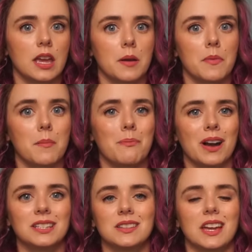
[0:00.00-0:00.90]
him,
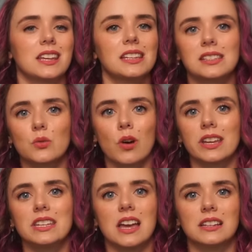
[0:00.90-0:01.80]
but that isn't what
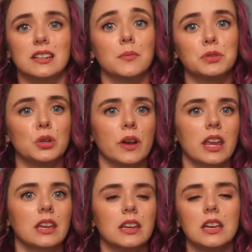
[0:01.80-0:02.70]
he ended up
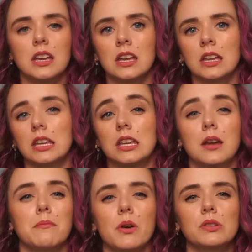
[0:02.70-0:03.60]
doing. He
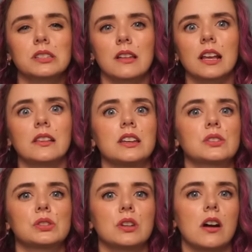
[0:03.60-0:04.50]
most likely
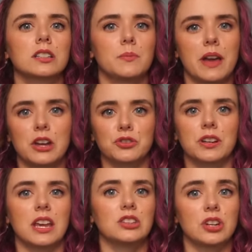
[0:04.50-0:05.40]
stalked
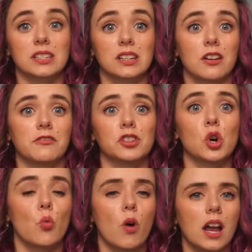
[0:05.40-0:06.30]
Patrick and Jessica for
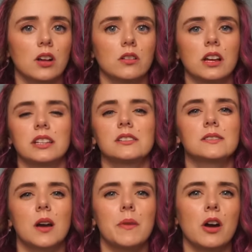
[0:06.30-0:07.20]
a while and
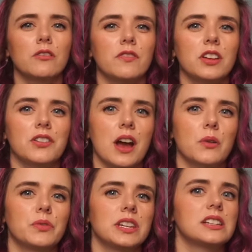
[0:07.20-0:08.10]
somehow figured
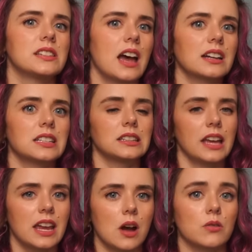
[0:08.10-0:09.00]
out the exact
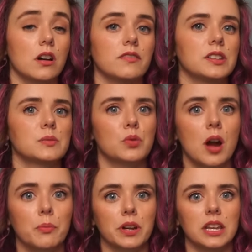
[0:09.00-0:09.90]
layout of his
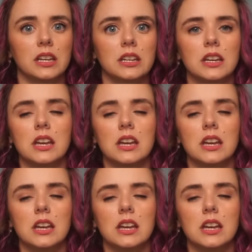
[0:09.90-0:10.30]
property.